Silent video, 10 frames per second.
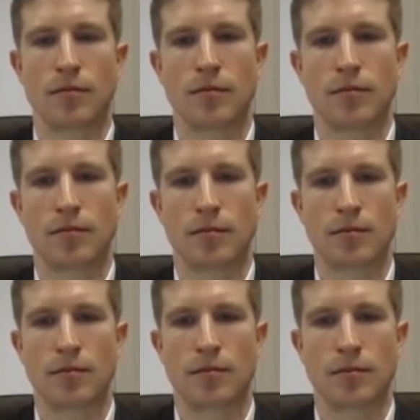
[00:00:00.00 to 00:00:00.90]

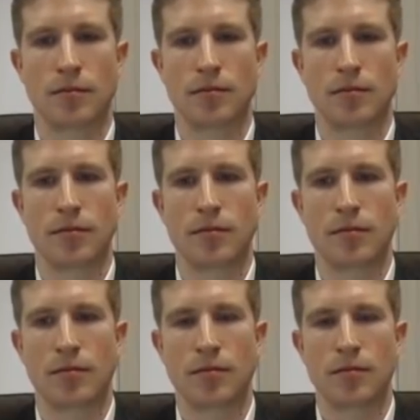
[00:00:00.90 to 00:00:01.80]

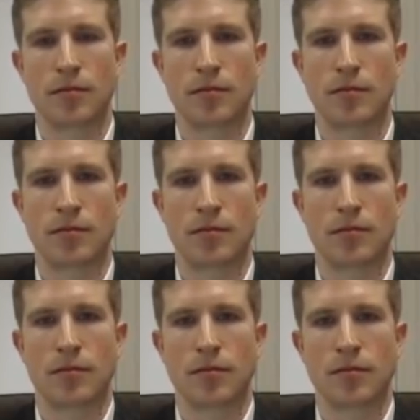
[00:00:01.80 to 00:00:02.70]

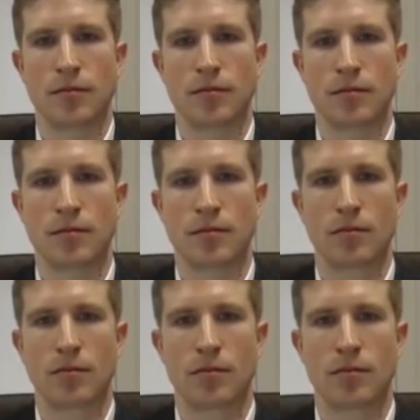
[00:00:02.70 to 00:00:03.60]

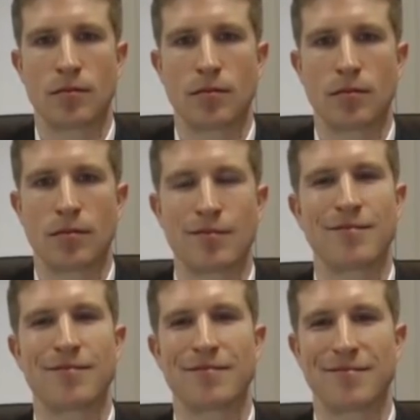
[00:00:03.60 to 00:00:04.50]

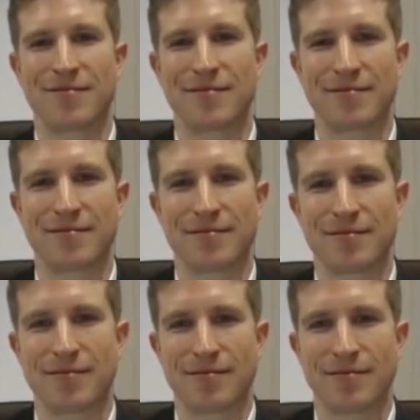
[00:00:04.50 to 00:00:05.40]

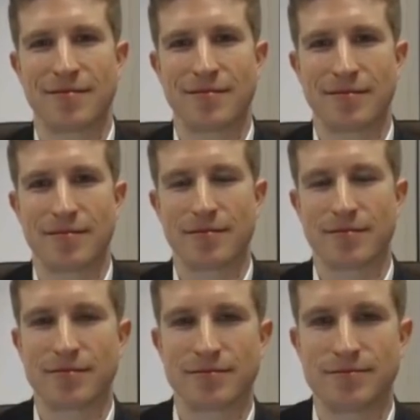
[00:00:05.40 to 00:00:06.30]

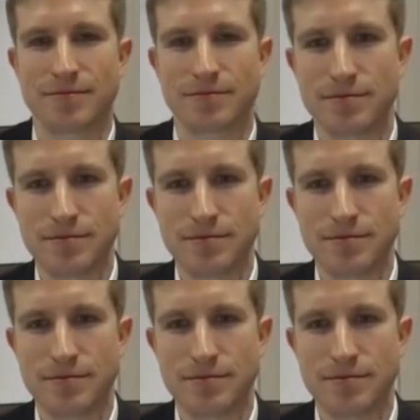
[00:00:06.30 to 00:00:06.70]
(not speaking)